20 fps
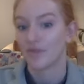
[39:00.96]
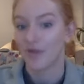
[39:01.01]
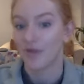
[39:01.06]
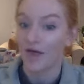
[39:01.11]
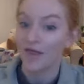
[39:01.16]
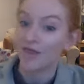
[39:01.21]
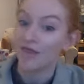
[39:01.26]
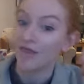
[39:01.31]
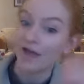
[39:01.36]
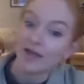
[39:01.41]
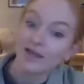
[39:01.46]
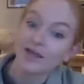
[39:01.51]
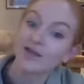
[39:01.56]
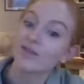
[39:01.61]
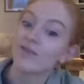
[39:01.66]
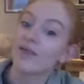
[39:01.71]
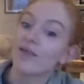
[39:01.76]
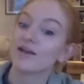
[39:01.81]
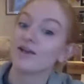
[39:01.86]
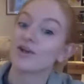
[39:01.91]
they
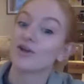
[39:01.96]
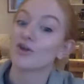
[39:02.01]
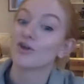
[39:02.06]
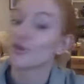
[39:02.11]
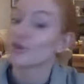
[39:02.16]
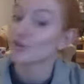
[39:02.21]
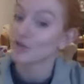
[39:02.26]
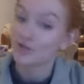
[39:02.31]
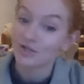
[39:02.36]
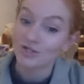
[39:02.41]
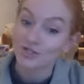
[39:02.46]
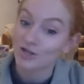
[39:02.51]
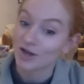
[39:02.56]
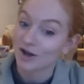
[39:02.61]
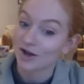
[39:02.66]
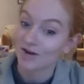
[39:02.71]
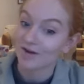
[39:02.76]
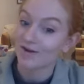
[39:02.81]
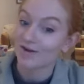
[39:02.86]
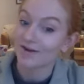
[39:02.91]
can then
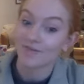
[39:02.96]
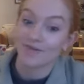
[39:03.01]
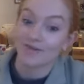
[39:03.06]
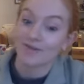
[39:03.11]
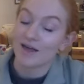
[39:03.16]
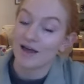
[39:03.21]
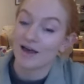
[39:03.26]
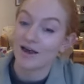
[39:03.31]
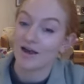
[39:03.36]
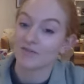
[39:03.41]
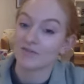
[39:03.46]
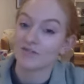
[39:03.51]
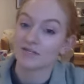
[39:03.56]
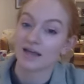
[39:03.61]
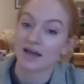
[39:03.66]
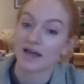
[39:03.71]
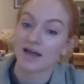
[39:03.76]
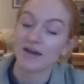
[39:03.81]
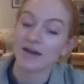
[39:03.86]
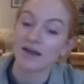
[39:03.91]
start living their lives
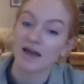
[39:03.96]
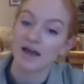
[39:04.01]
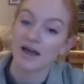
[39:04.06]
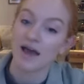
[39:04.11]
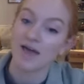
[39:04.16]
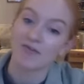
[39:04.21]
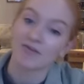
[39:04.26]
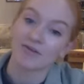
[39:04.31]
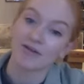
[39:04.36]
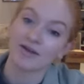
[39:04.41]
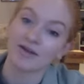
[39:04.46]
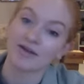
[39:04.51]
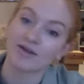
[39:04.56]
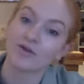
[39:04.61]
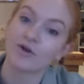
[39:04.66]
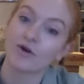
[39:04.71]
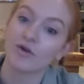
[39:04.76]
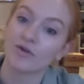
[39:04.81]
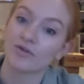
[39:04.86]
again, having gone